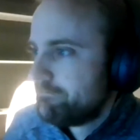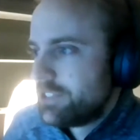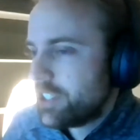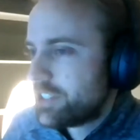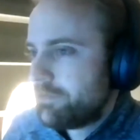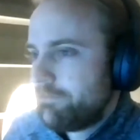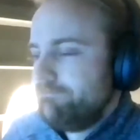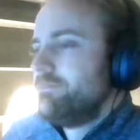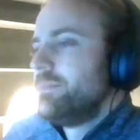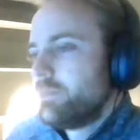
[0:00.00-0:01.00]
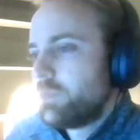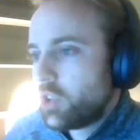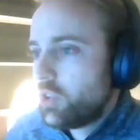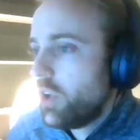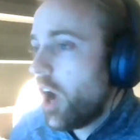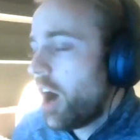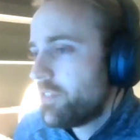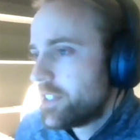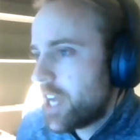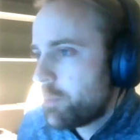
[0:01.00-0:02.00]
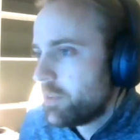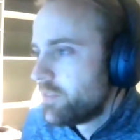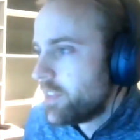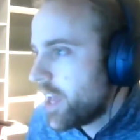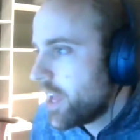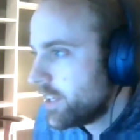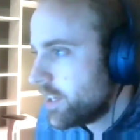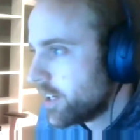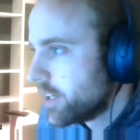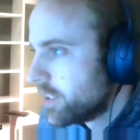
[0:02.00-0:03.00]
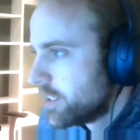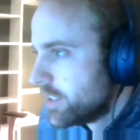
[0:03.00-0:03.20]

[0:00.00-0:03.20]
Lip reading: Just off the top of the head here,